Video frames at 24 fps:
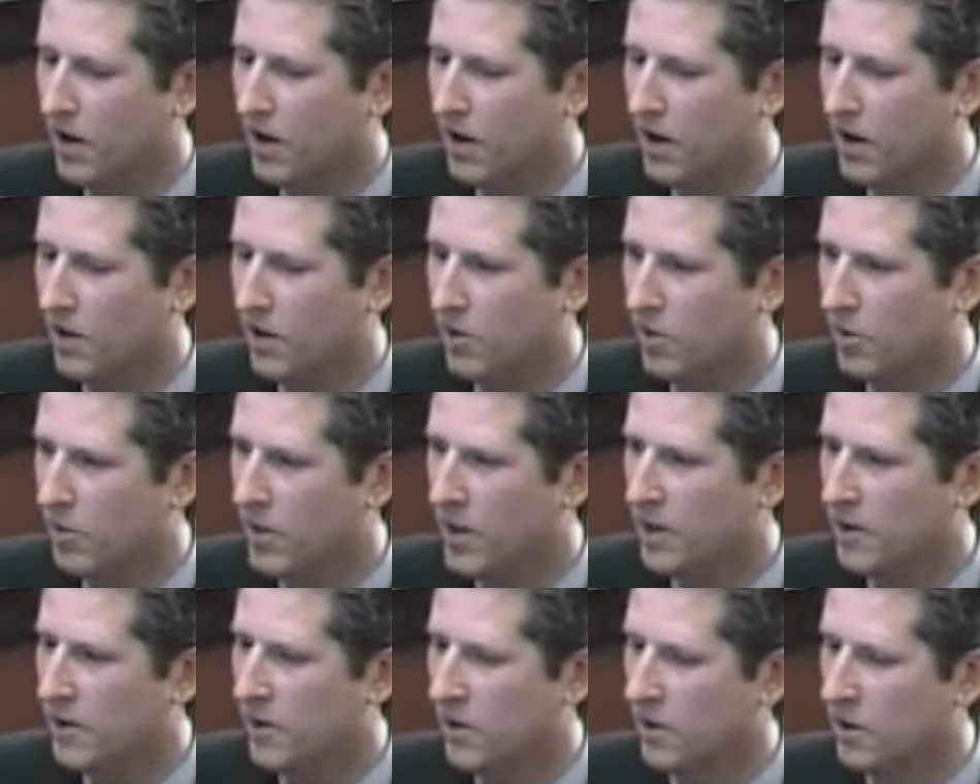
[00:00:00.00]
and your
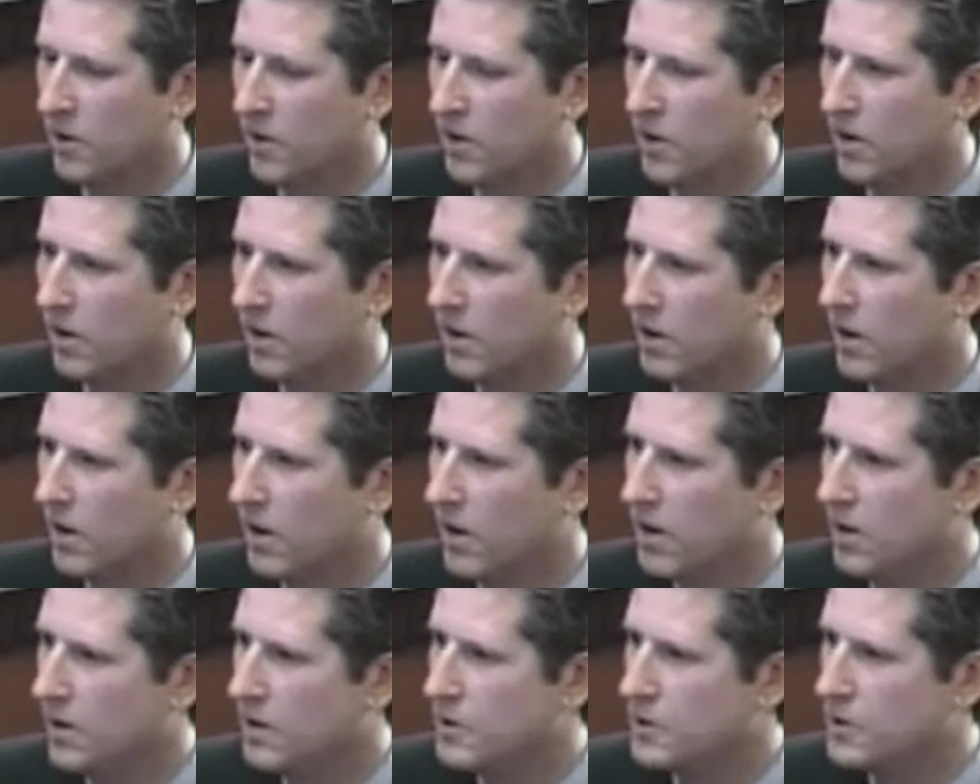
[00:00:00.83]
mother
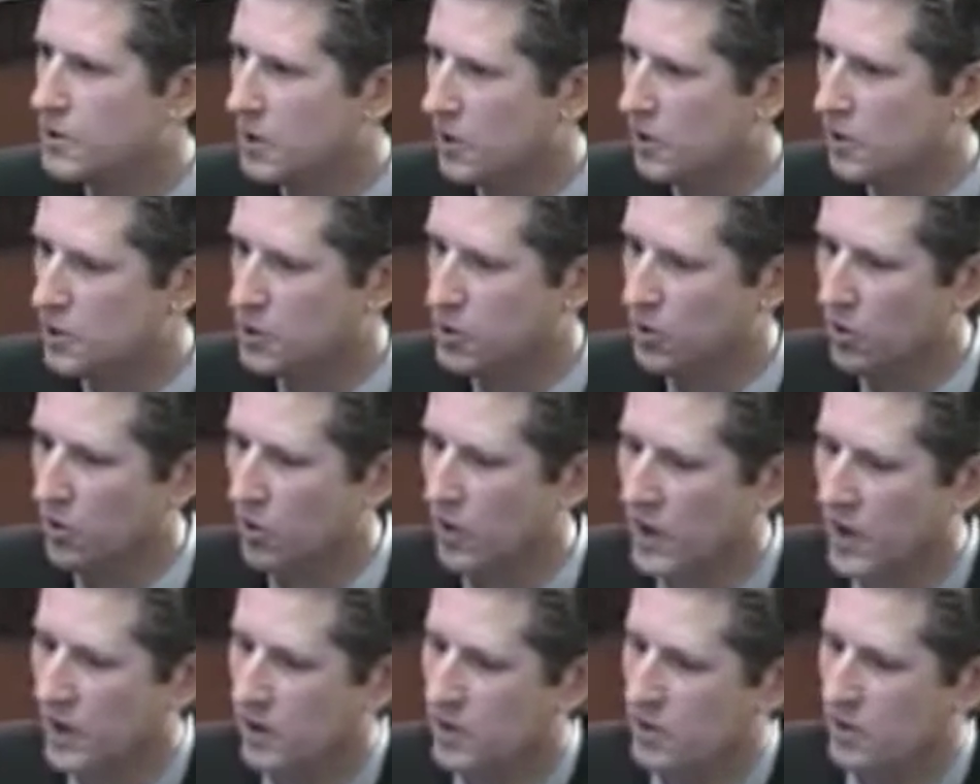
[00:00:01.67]
steals you
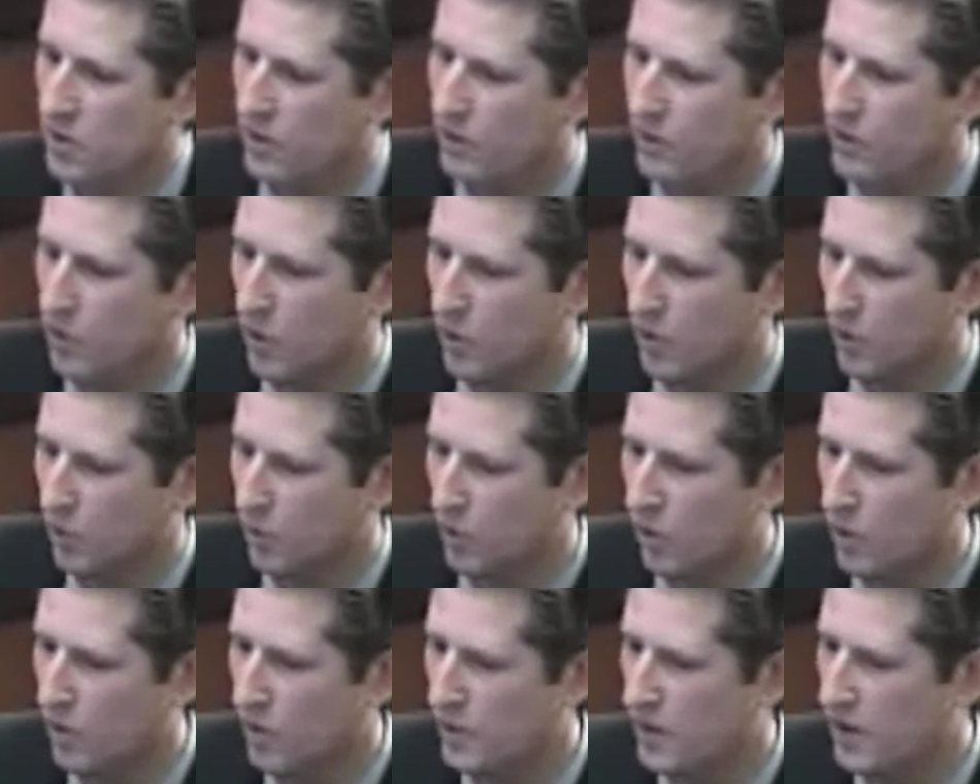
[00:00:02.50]
away to a foreign
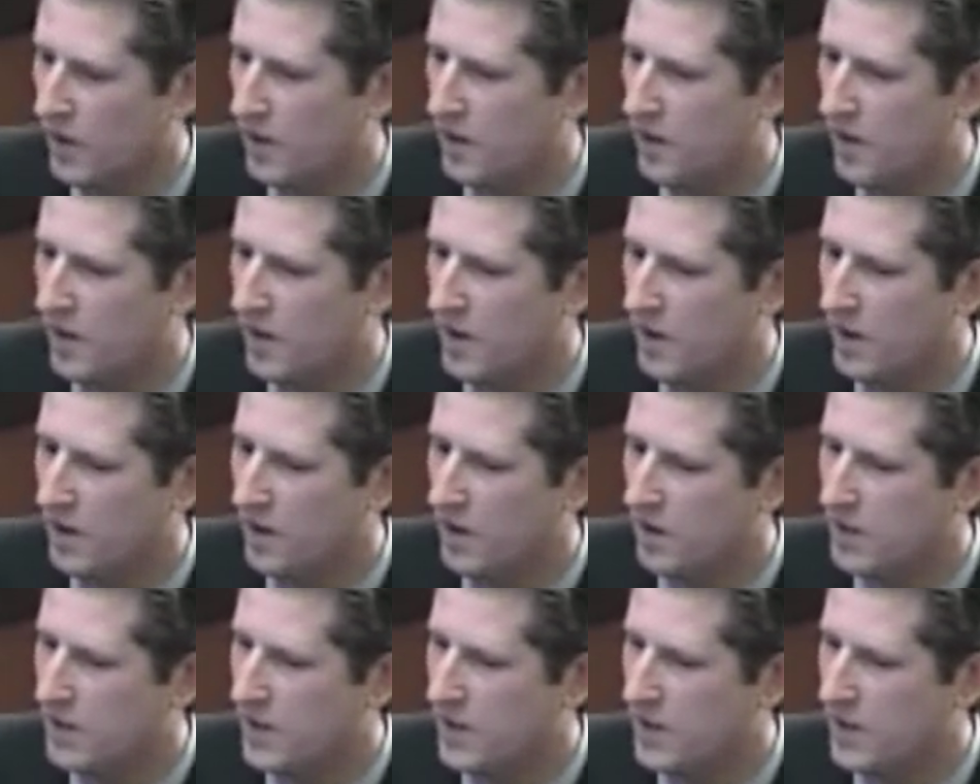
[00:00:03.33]
world and then